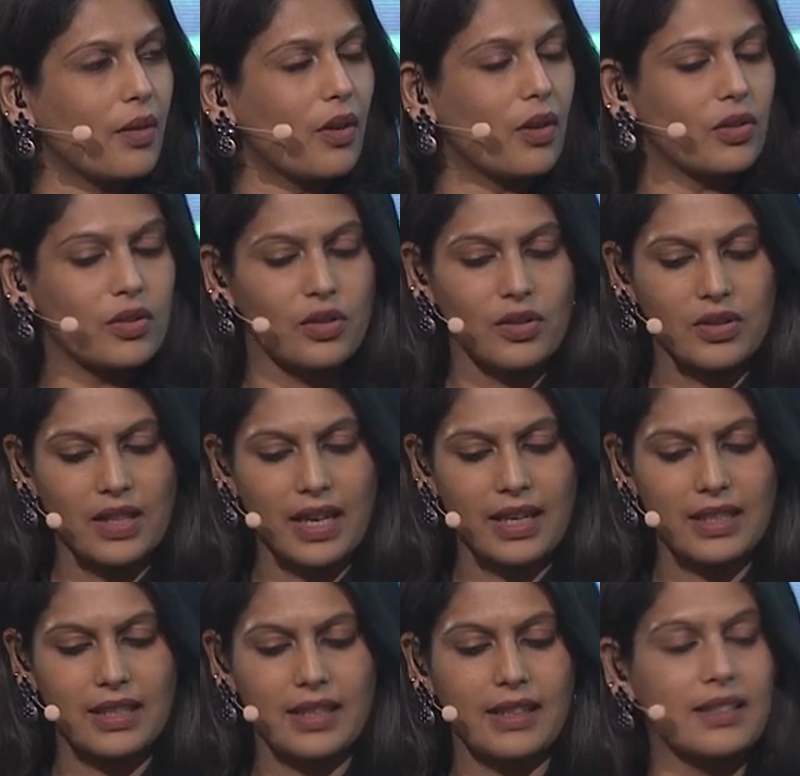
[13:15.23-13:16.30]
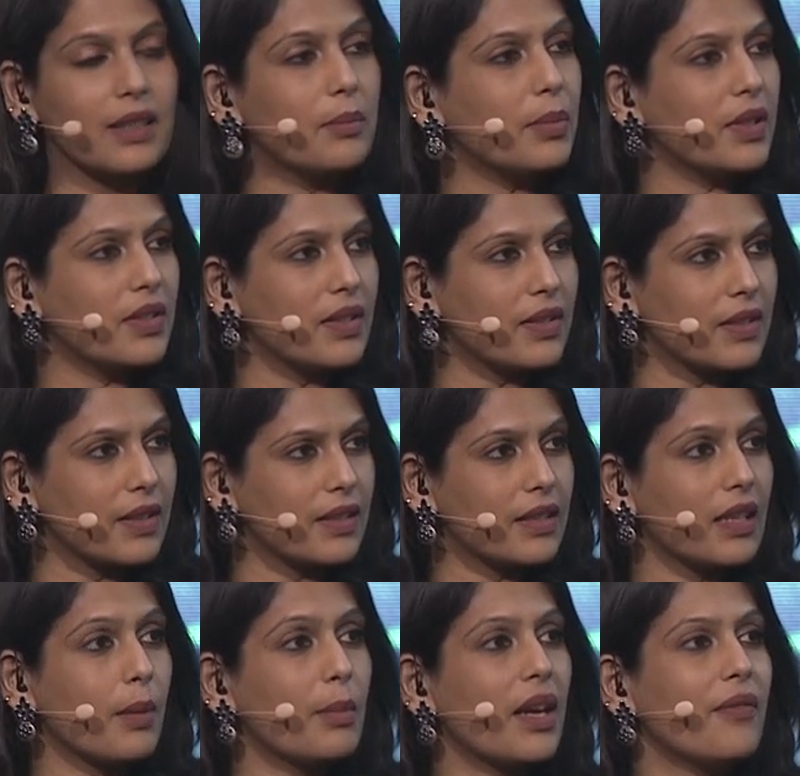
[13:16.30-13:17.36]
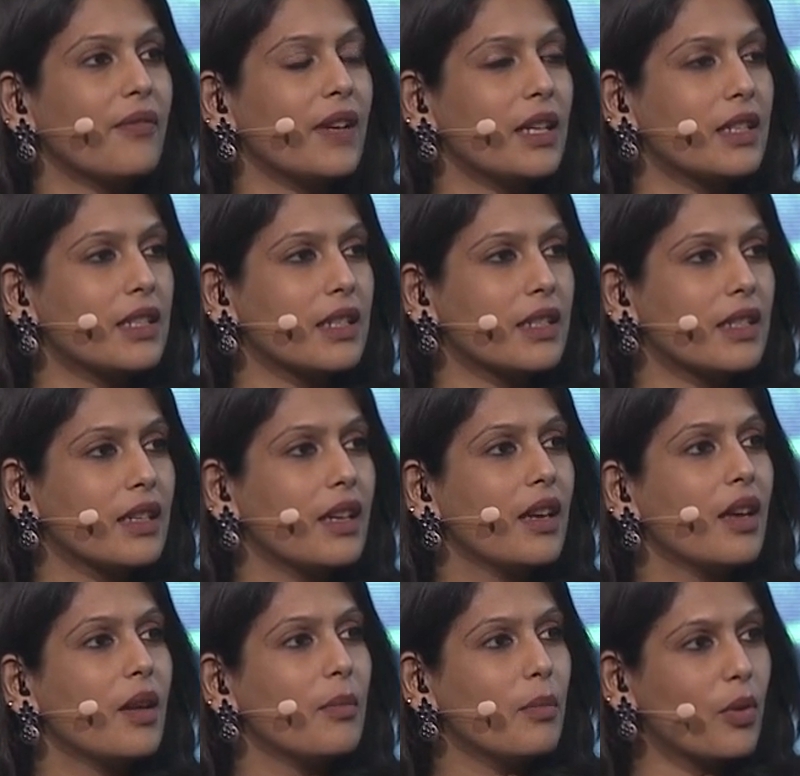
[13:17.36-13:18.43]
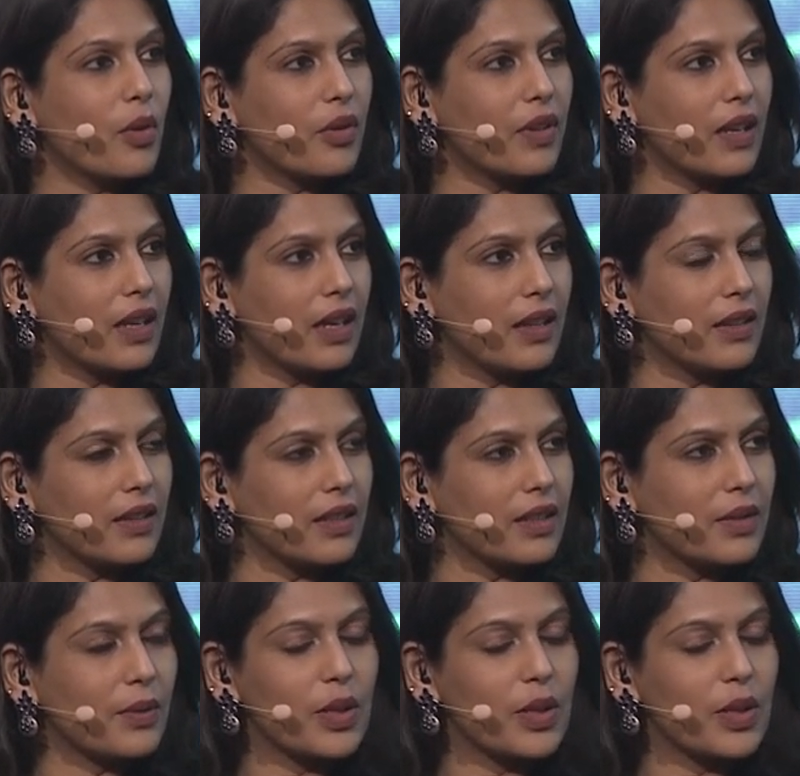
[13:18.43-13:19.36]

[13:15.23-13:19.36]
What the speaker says: on societies and businesses. Some have felt it more than others.